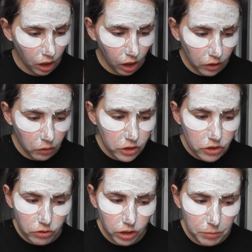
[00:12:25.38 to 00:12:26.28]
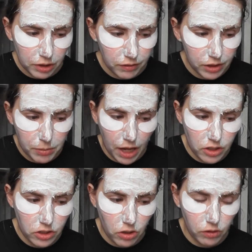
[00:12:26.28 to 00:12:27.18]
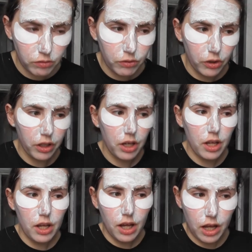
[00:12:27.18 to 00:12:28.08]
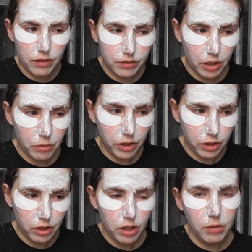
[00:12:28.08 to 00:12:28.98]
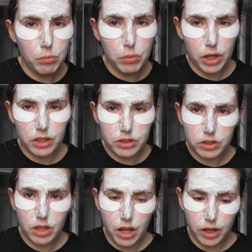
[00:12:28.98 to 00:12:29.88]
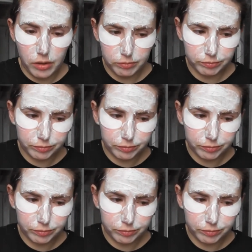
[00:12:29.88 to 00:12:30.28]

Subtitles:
I know I should really be leaving the patches on for half an hour, but I